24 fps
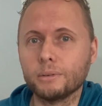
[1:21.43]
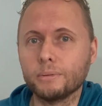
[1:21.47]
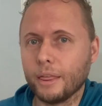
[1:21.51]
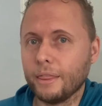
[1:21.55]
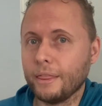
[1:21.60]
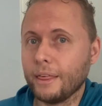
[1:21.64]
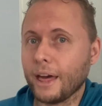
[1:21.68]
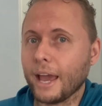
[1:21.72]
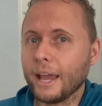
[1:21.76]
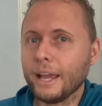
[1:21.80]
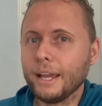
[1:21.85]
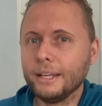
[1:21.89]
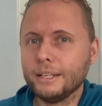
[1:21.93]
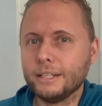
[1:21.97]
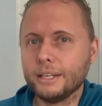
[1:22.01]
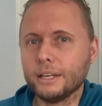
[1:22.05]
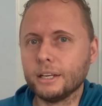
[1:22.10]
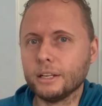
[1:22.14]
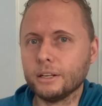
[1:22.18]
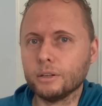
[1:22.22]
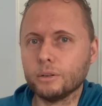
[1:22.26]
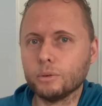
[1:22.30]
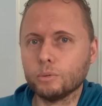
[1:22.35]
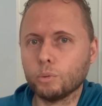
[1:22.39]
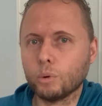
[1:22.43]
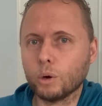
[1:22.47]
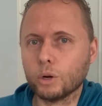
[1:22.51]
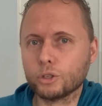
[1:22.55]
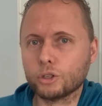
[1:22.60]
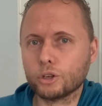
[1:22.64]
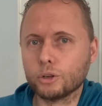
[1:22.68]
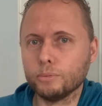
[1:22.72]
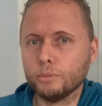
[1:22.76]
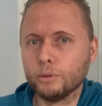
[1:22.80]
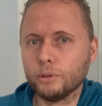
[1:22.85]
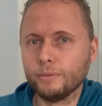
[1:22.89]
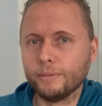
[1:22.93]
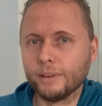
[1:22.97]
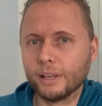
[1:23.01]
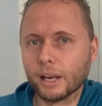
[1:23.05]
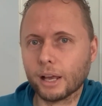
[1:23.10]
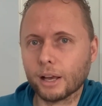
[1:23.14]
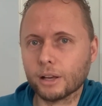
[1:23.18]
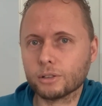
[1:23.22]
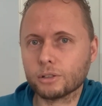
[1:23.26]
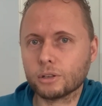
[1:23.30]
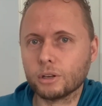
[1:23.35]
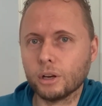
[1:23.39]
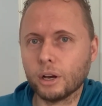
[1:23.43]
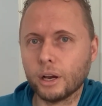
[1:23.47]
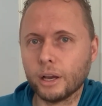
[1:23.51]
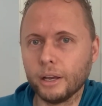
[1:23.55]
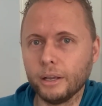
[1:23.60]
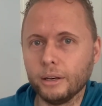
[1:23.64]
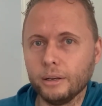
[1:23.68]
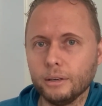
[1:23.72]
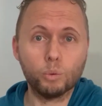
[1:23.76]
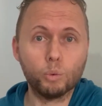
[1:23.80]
They didn't watch a movie last night.